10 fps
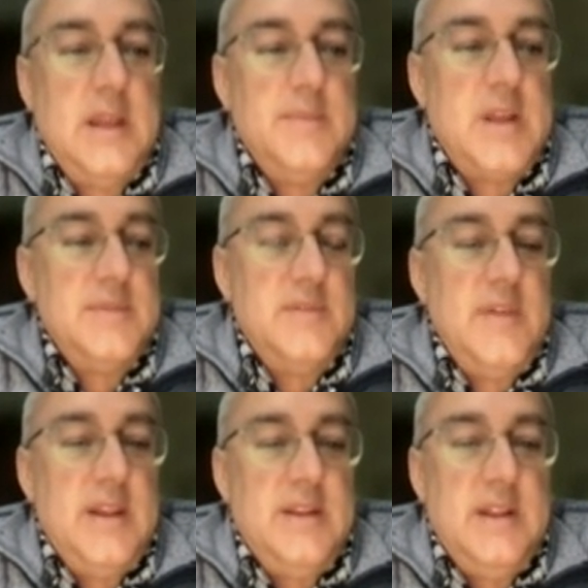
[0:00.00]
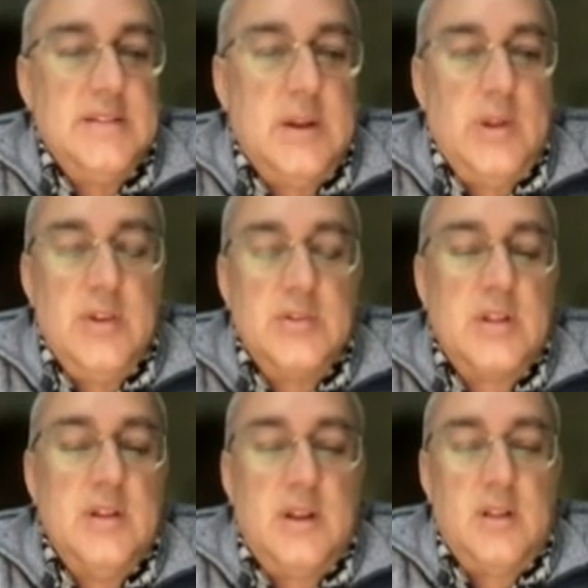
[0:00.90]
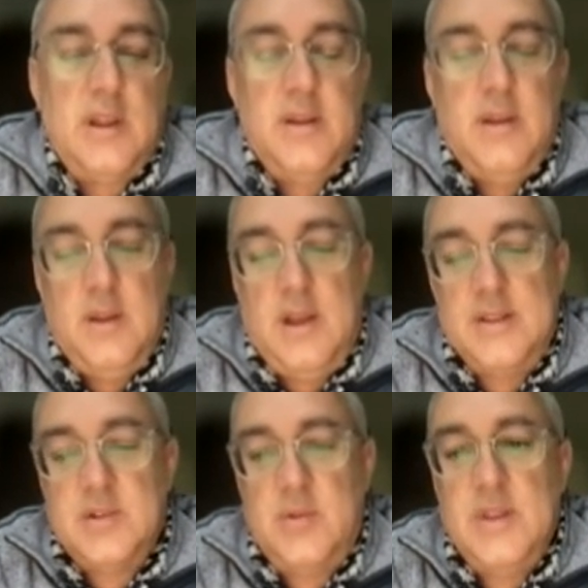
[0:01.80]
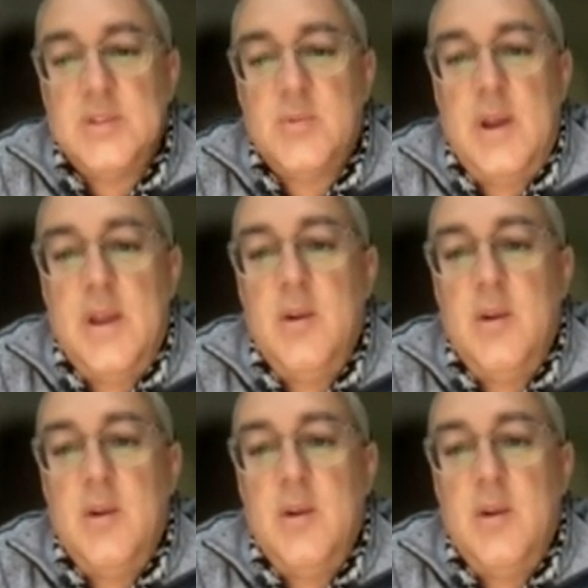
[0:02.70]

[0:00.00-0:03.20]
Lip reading: types of AEDs that we use clinically. And so in this way, we